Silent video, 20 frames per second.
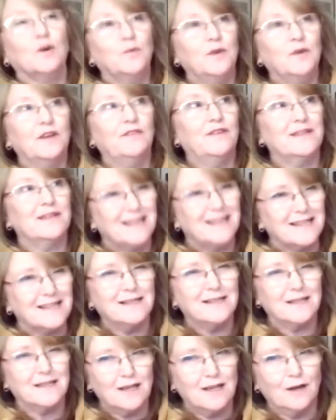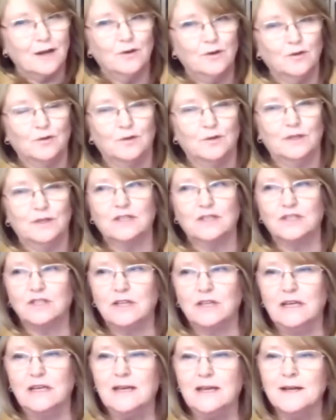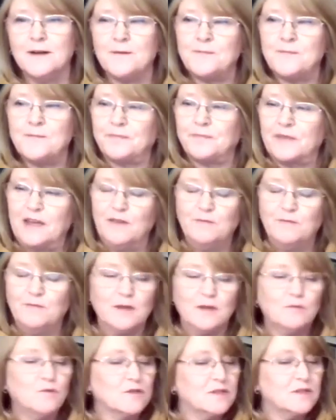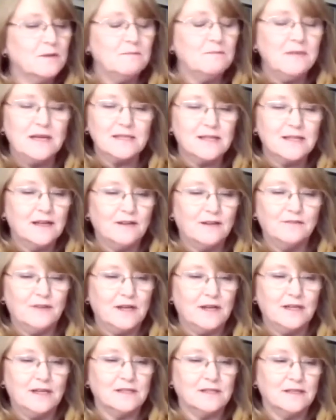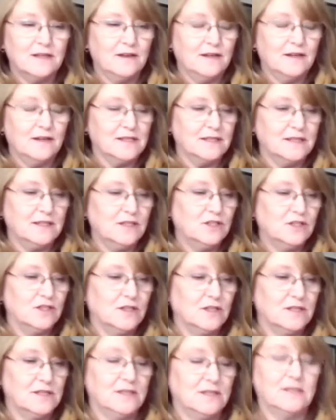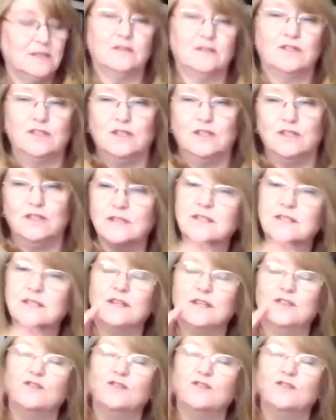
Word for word: a fantastic SENCO, and she gave me the most amazing advice as a teaching assistant. She just said, You're